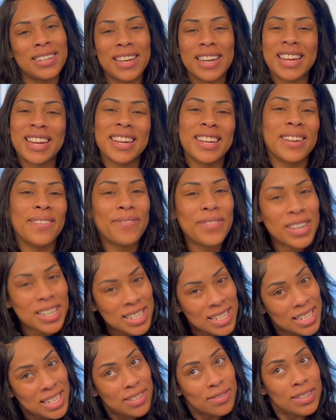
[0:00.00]
so I needed to
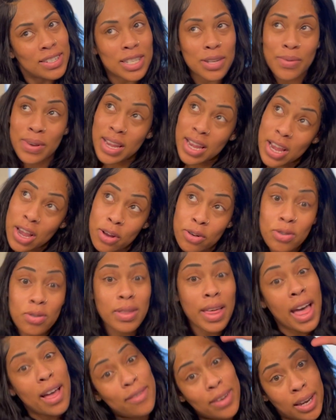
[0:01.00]
finish this one so we can go
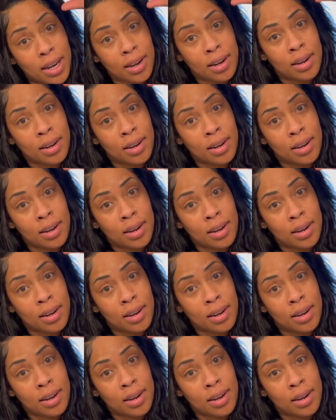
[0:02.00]
do that one.